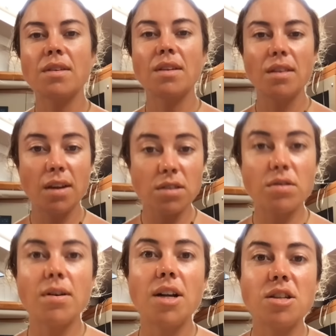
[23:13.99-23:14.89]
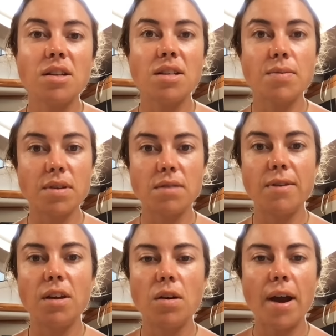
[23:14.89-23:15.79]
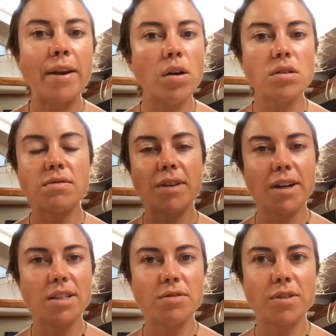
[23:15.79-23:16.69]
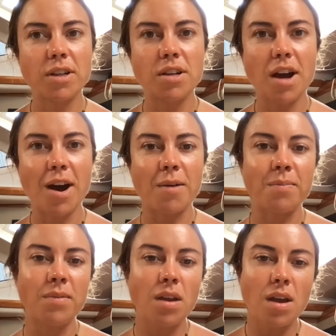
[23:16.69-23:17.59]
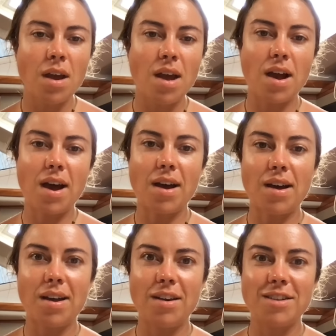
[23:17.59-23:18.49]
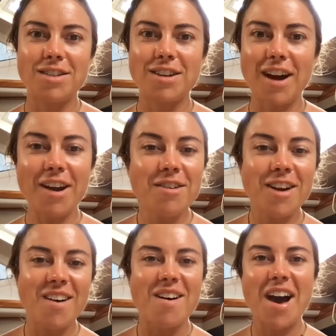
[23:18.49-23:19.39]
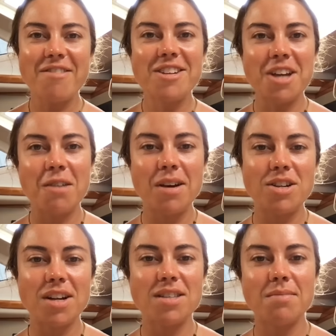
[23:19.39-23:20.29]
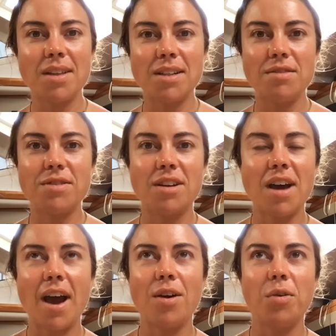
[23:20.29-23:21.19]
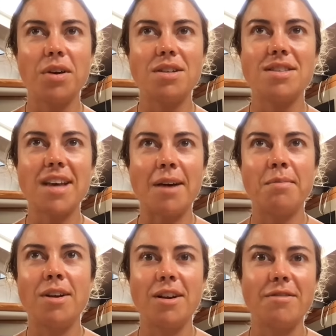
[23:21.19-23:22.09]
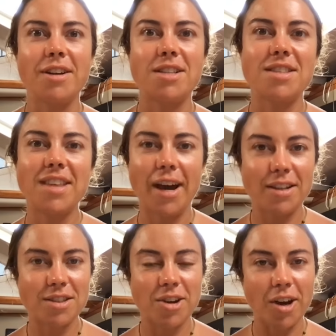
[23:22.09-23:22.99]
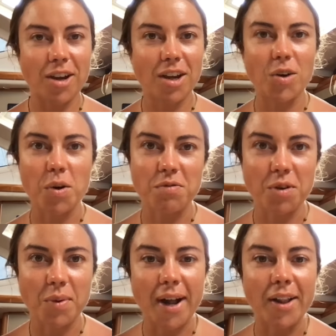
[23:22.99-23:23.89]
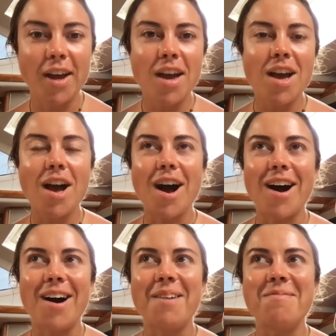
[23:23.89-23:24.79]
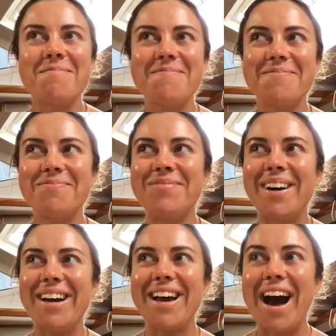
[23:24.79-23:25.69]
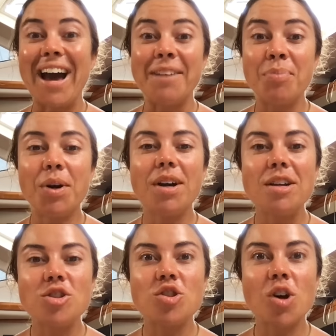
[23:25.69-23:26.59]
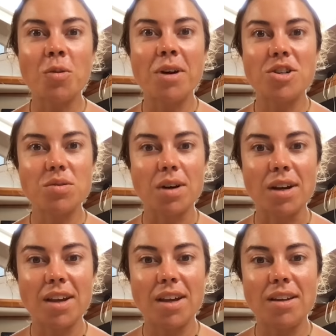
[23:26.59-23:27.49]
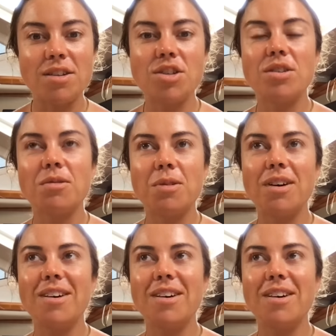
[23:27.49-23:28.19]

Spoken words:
Thanks for watching this week's video. I know it's very different, and I don't know, every time I try something different I always am nervous that it's not gonna go over well, but I put so much work into